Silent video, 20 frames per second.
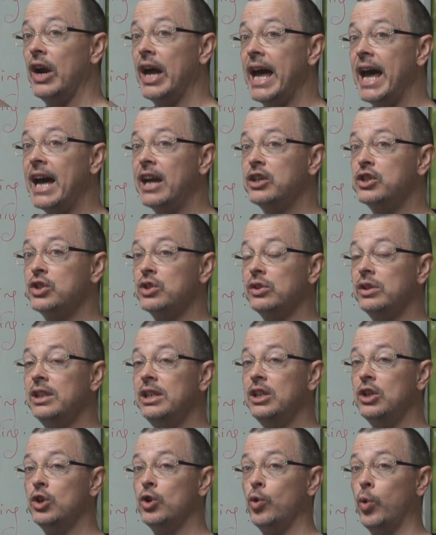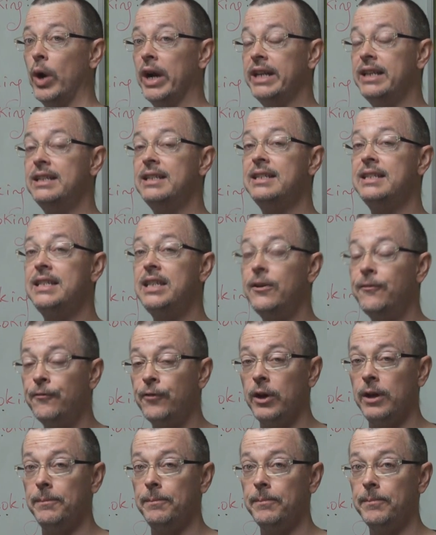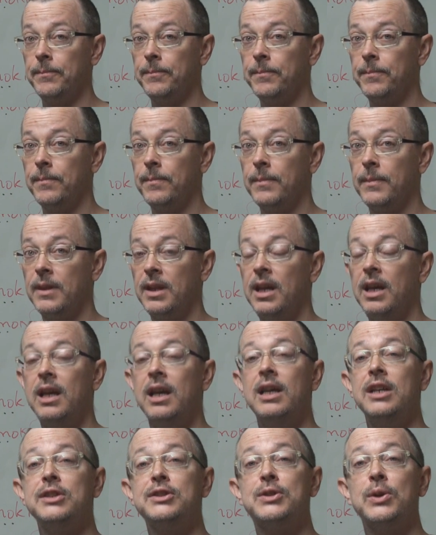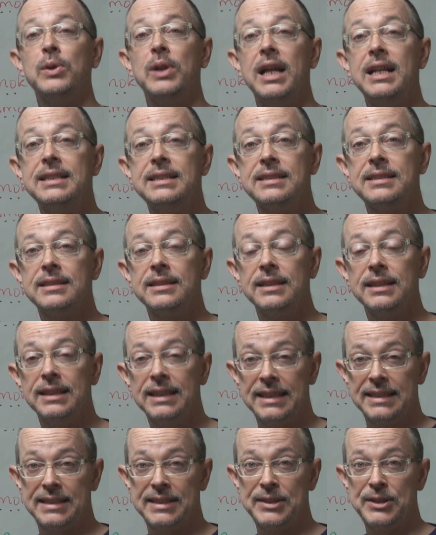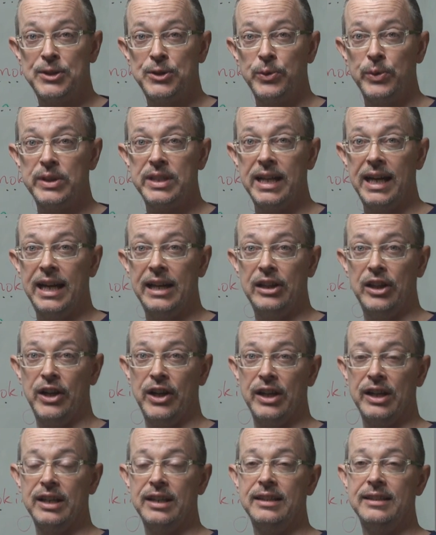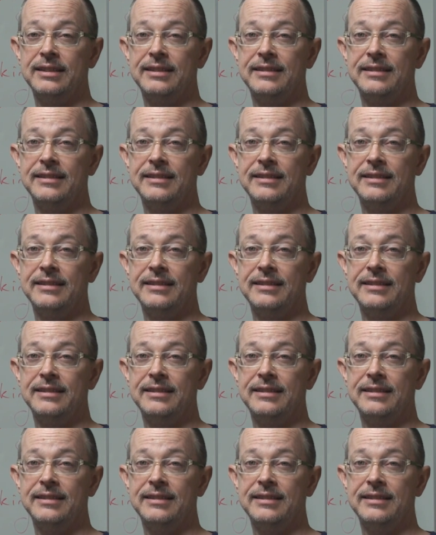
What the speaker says: are actually quite different. So let's listen to a dialogue.